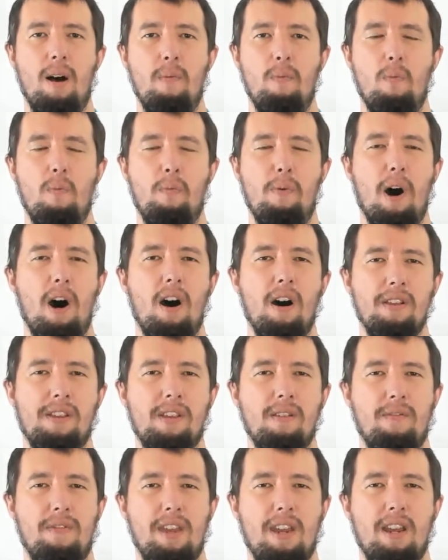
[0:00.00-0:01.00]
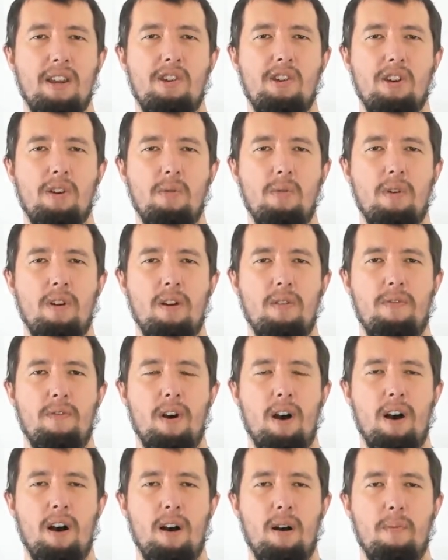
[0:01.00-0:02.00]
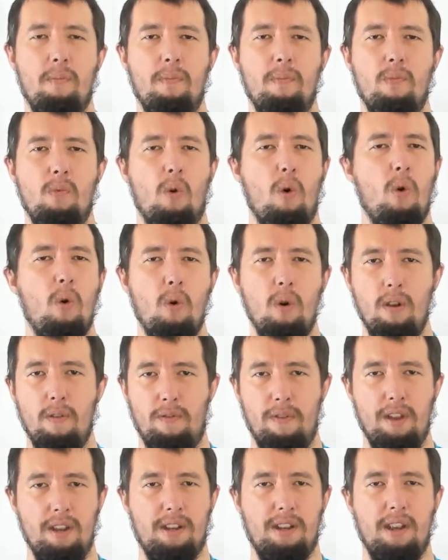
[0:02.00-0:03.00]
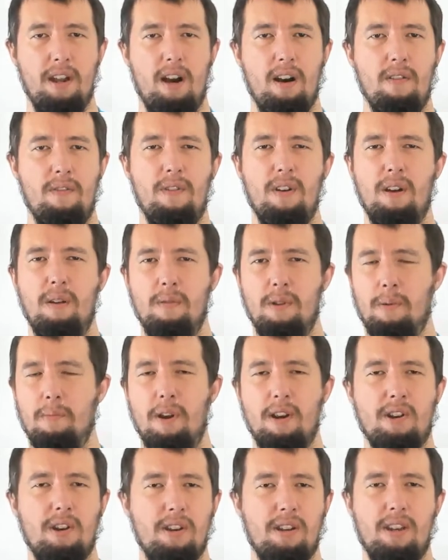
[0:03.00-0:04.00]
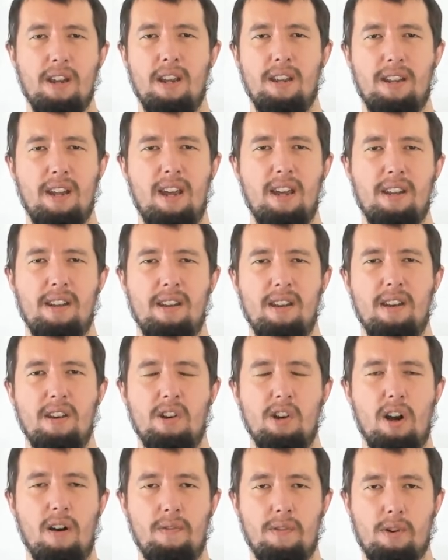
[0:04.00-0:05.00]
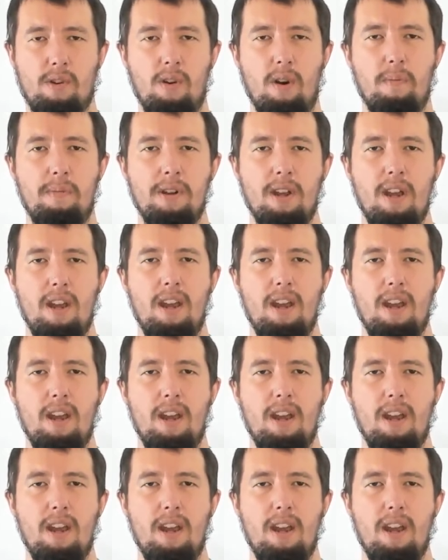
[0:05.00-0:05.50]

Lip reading: Part of the issue with all of this stuff, especially CSS and JavaScript,